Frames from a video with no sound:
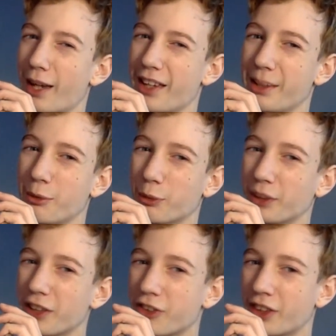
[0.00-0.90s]
It was
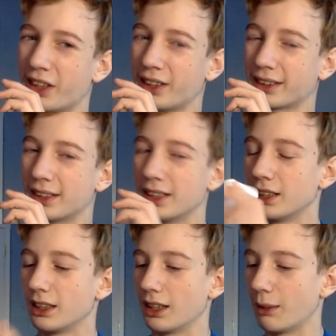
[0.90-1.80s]
released, like,
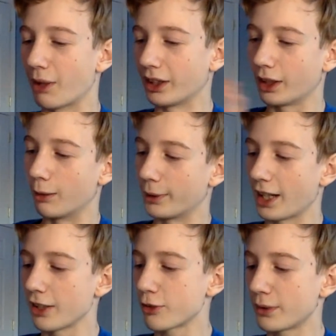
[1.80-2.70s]
a while ago, but
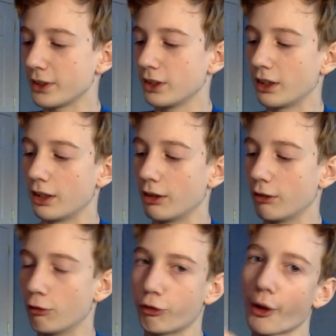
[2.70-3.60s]
I just want you to
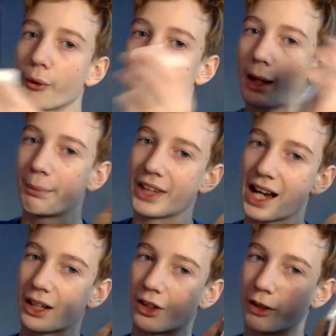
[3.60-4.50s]
vote up in the
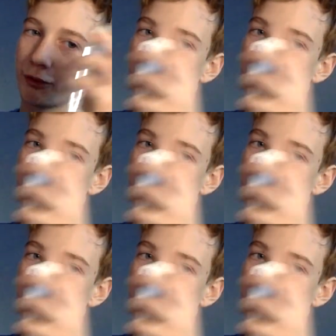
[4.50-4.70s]
iCard if